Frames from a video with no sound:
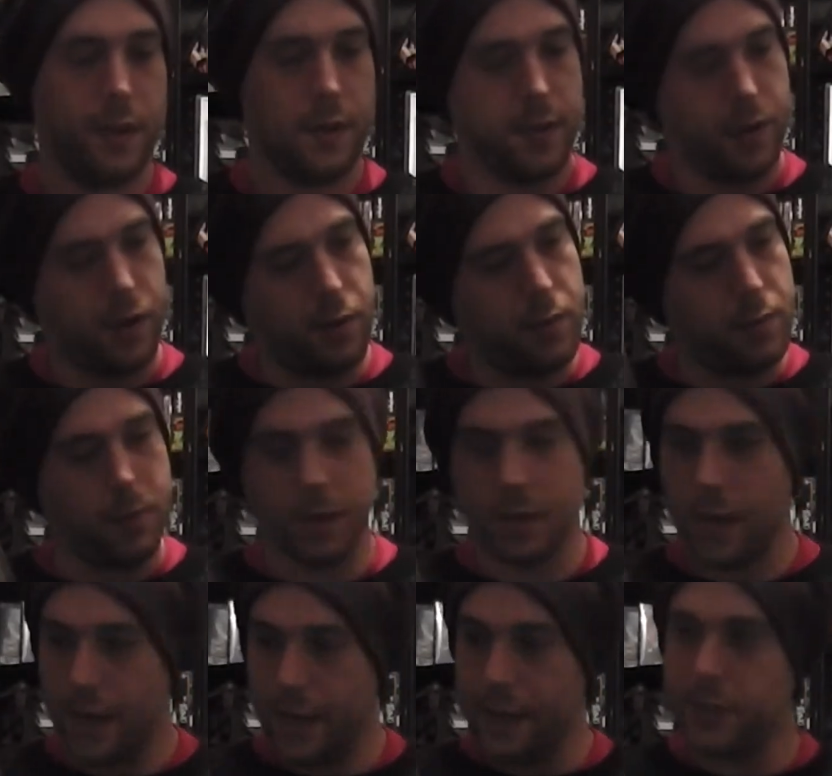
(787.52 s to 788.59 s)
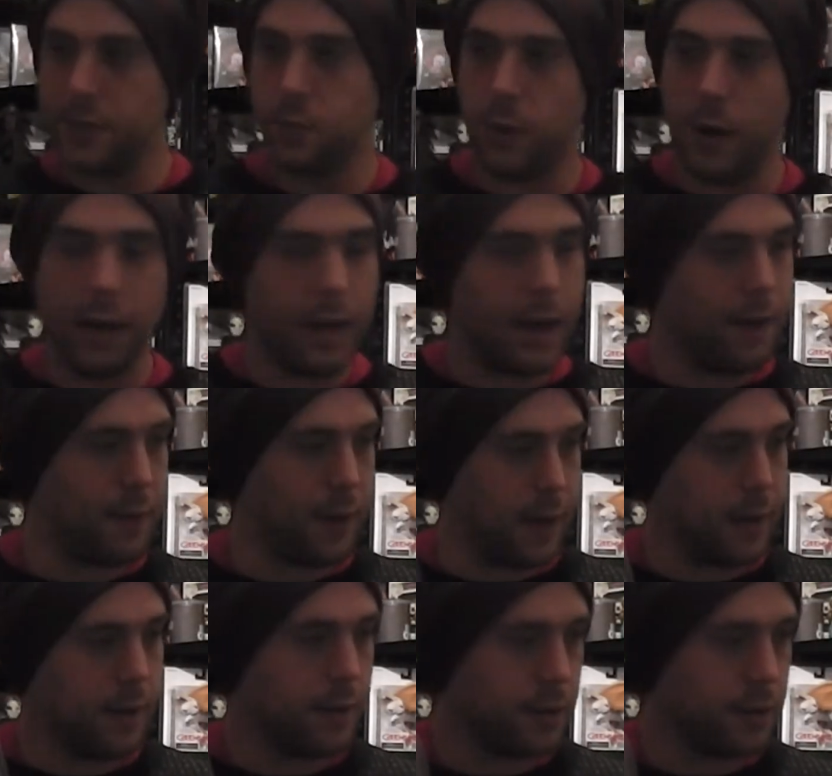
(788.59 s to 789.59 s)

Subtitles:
That one's back. He's well heavier.